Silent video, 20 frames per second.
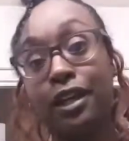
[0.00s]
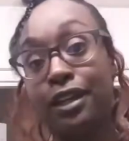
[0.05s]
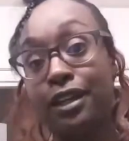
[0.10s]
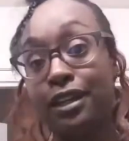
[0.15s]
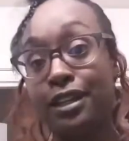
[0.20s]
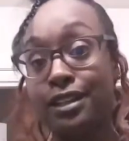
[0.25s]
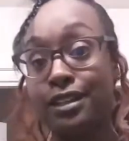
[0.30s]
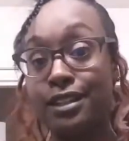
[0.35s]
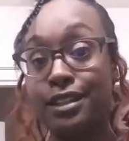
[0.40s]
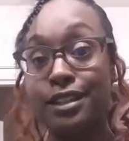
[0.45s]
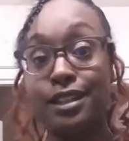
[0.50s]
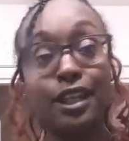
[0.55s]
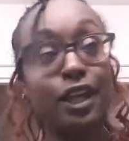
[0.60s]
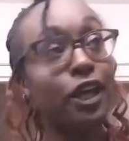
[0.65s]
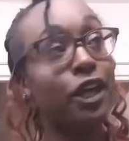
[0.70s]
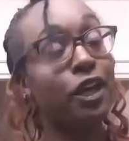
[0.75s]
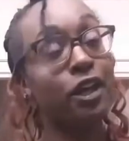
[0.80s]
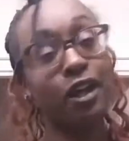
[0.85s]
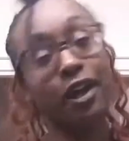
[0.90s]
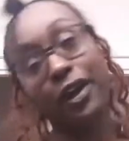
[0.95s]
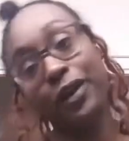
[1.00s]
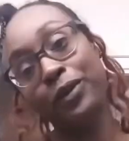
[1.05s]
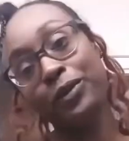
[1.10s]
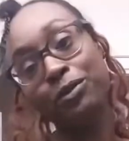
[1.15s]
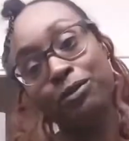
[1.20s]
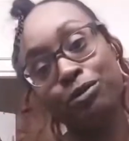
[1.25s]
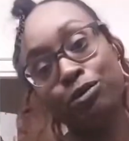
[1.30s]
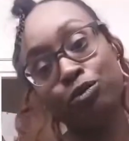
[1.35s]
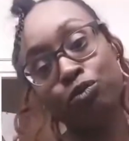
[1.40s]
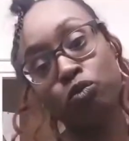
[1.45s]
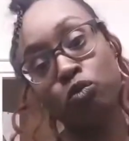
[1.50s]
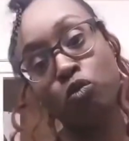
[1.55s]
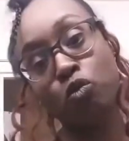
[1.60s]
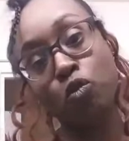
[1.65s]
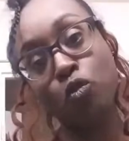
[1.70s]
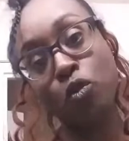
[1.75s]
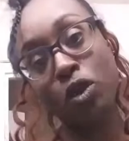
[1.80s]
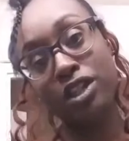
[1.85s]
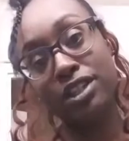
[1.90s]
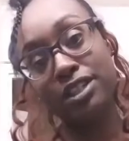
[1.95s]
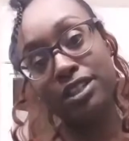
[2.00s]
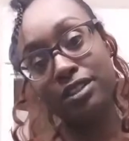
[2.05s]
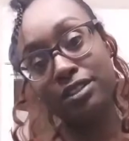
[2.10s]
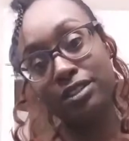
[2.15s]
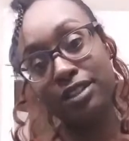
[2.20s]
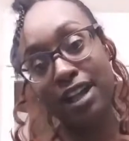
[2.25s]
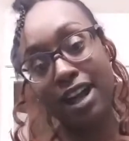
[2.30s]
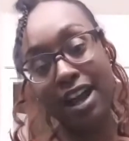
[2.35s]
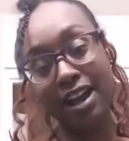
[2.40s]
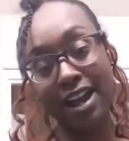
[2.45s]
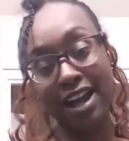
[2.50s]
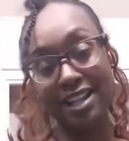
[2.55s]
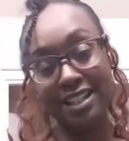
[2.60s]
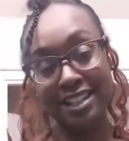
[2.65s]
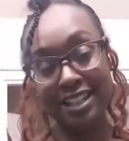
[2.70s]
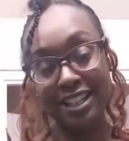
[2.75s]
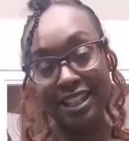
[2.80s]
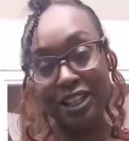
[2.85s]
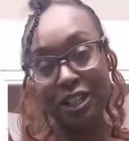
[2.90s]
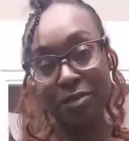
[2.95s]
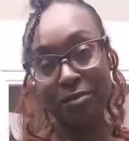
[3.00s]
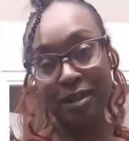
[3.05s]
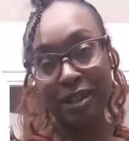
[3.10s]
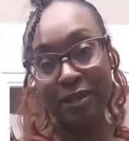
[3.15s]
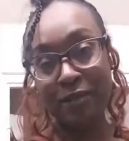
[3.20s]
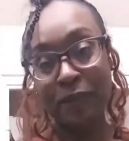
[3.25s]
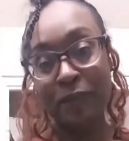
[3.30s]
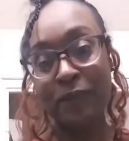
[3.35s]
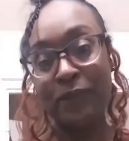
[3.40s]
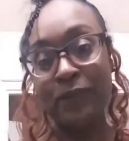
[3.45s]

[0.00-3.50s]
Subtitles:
good to go. Alright, see you in a little bit.